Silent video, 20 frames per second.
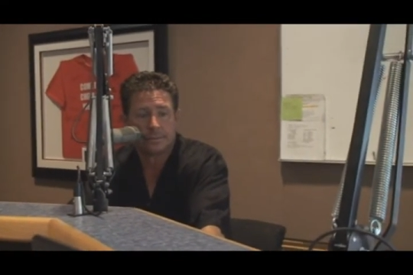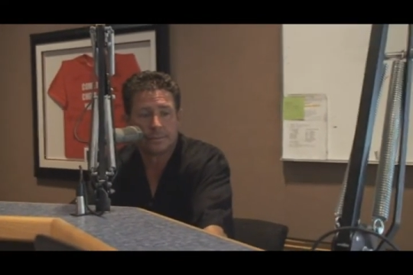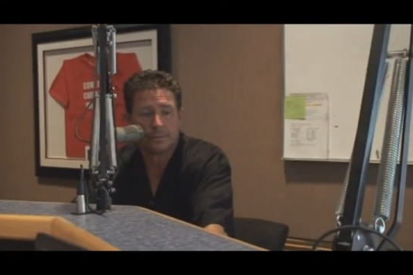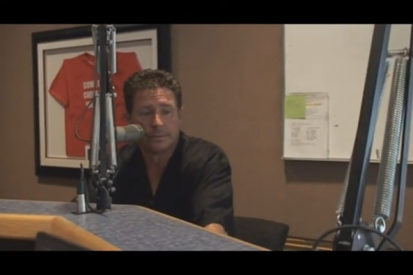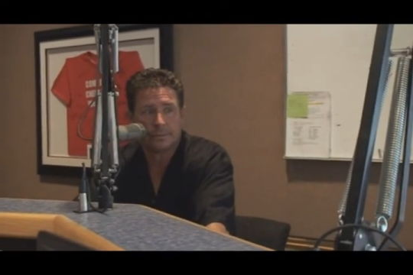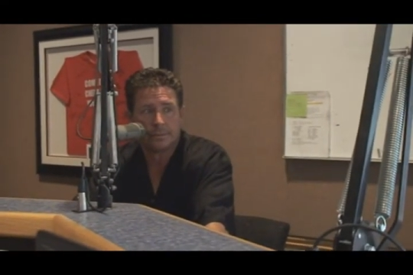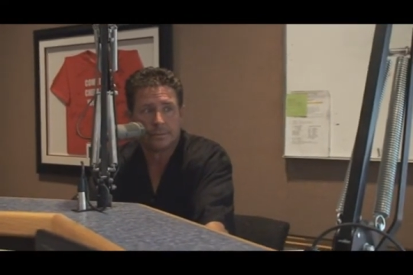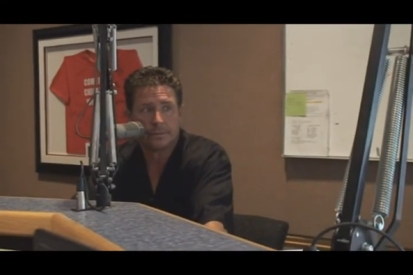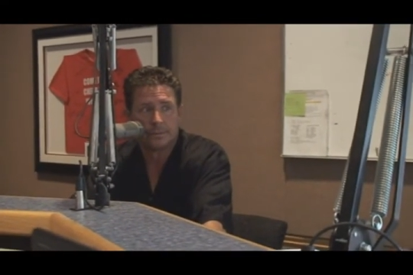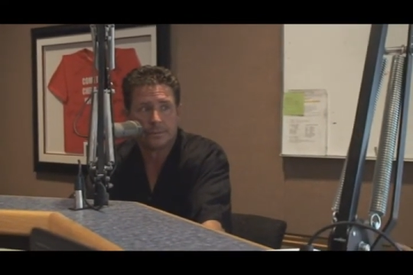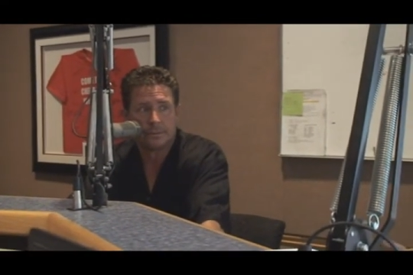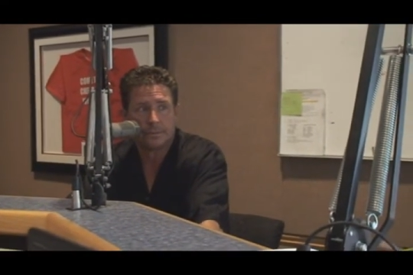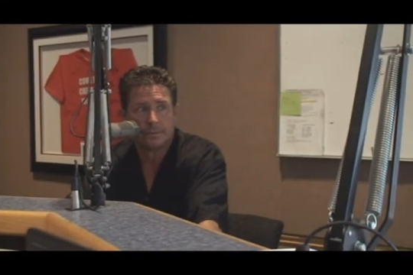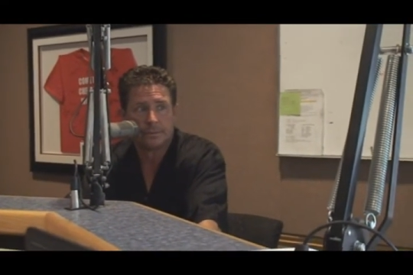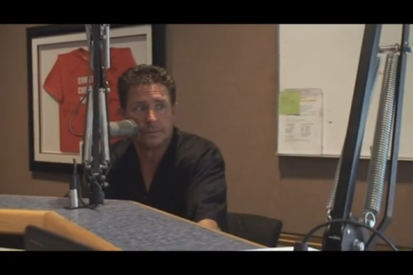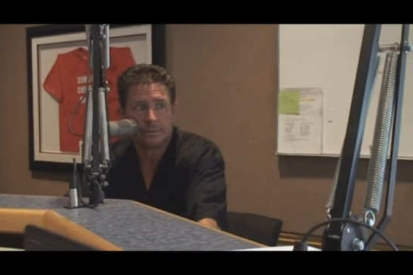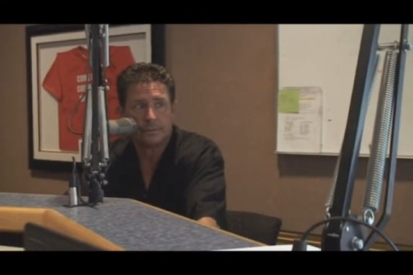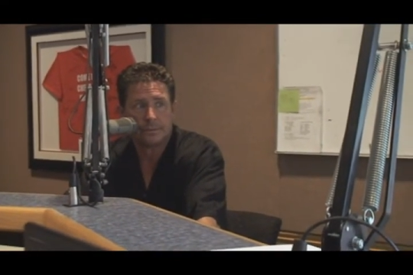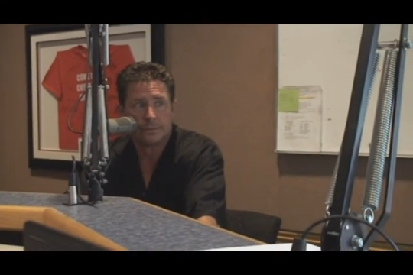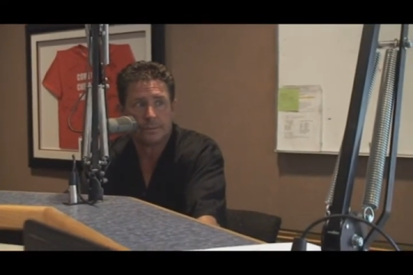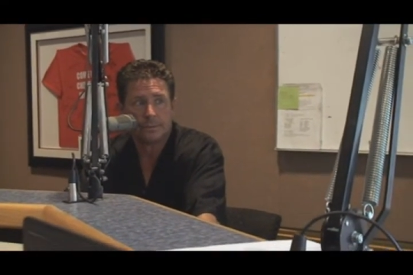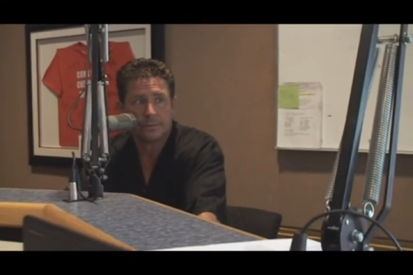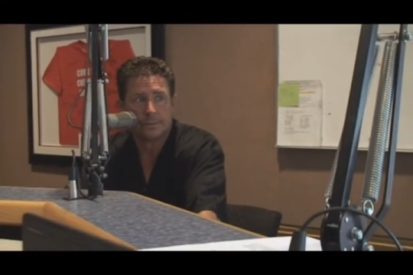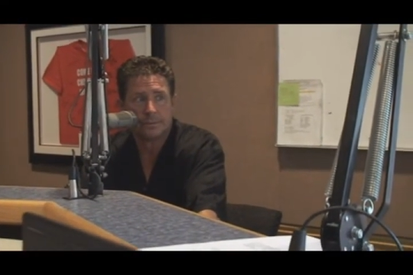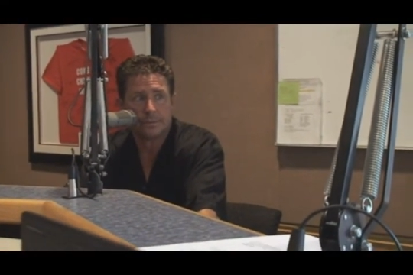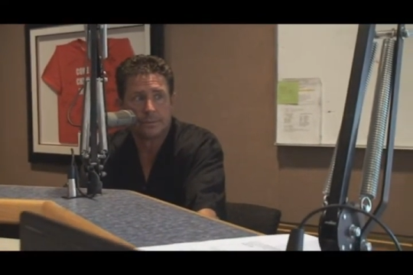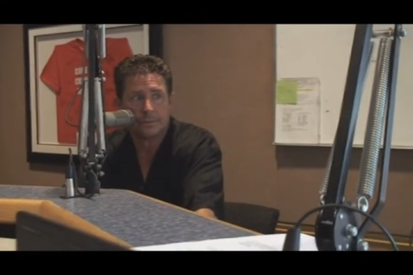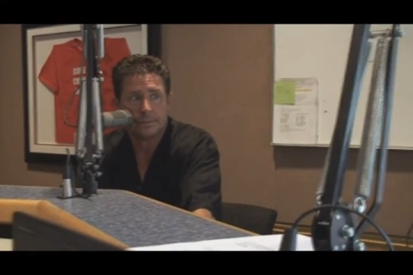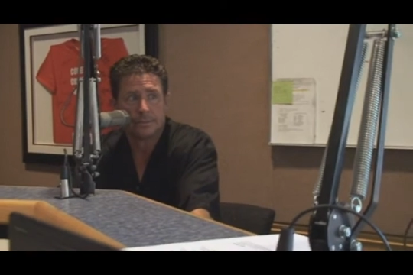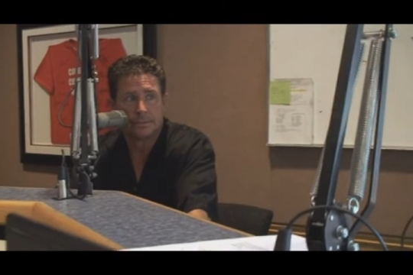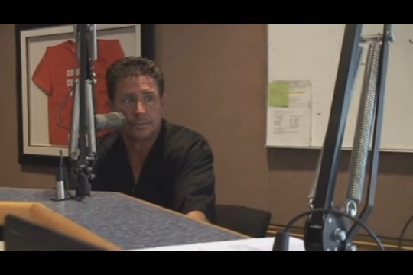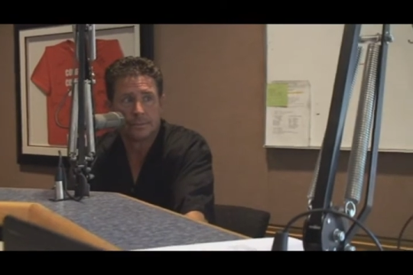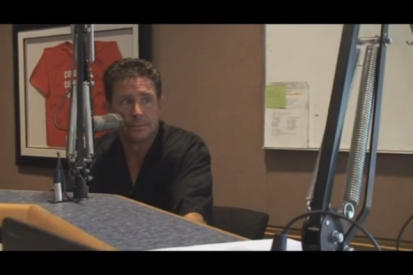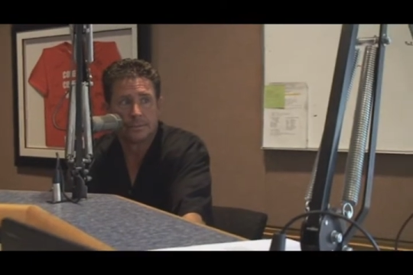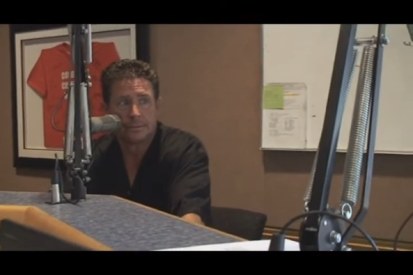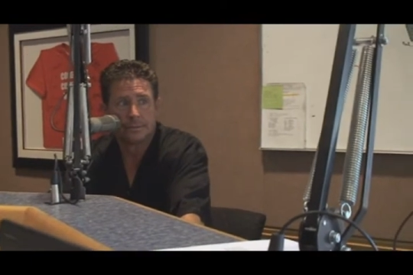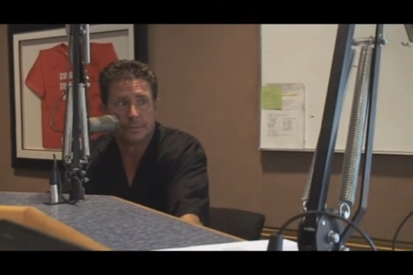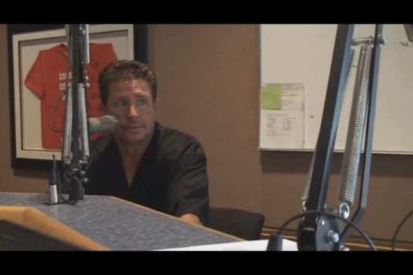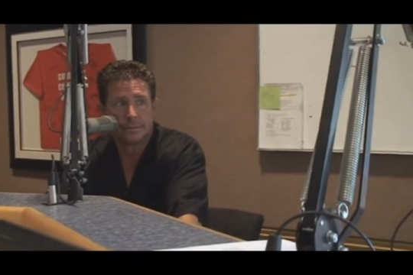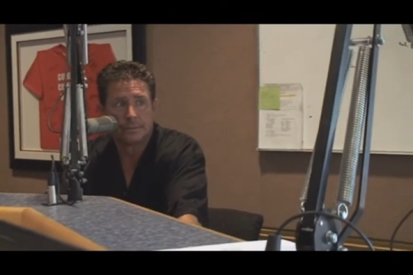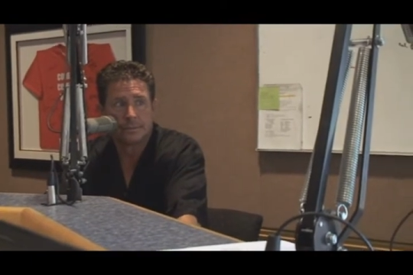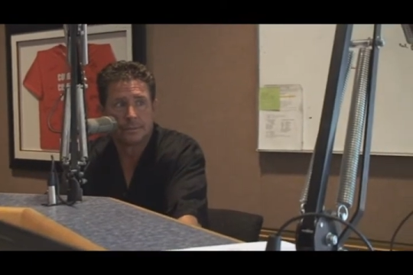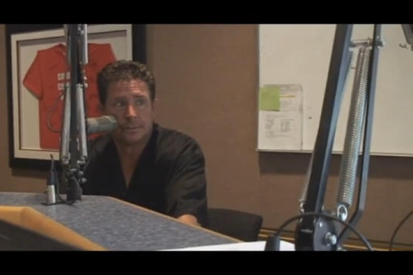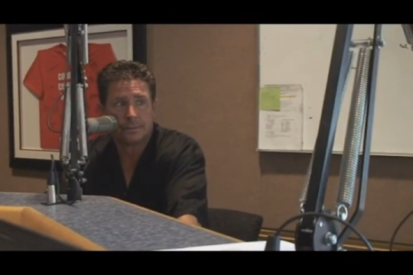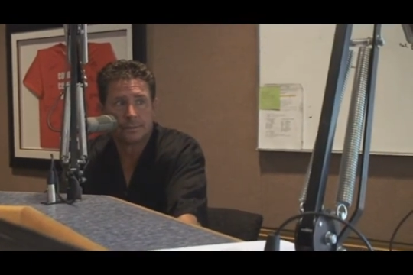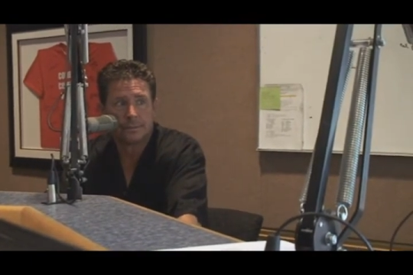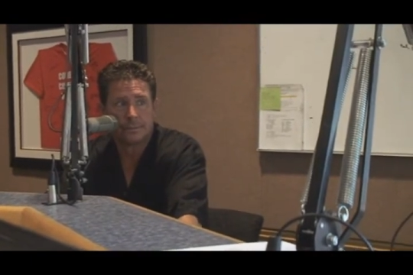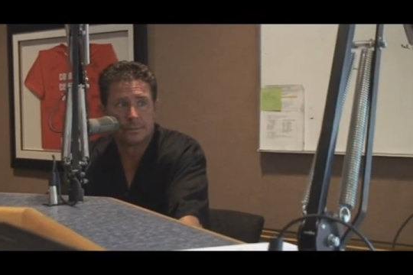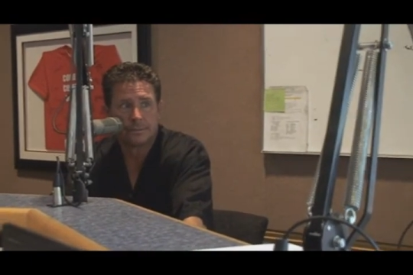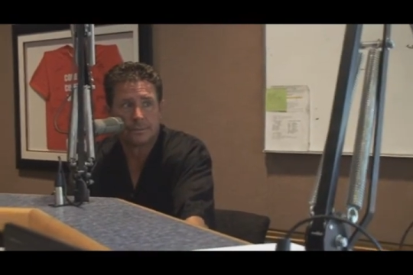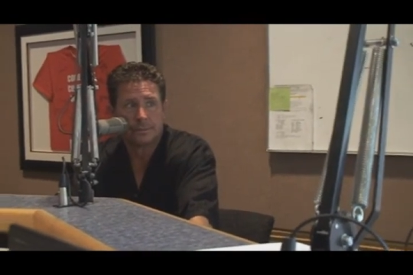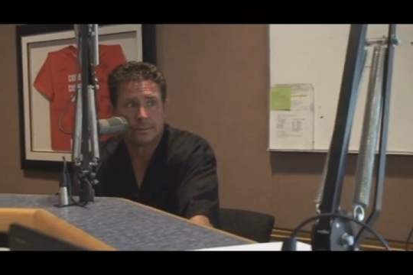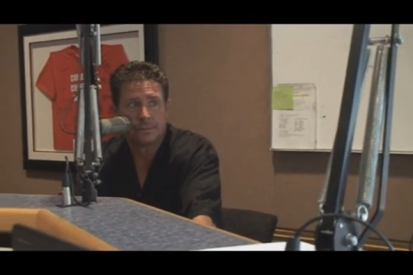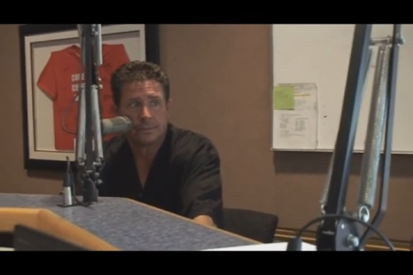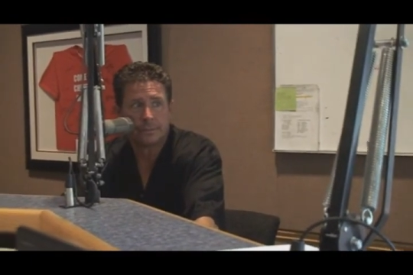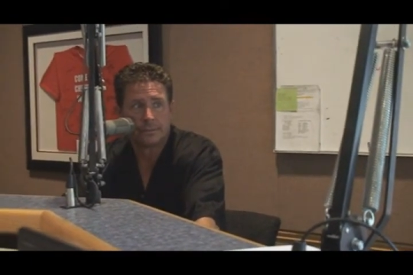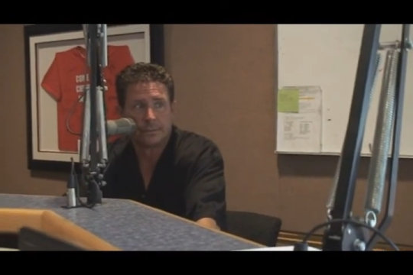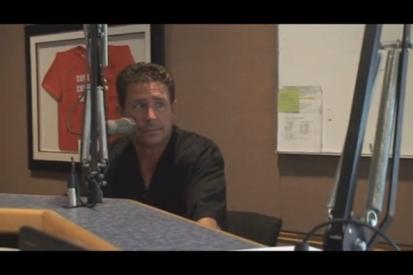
do you parade around and uncork the bottle at the end like uh,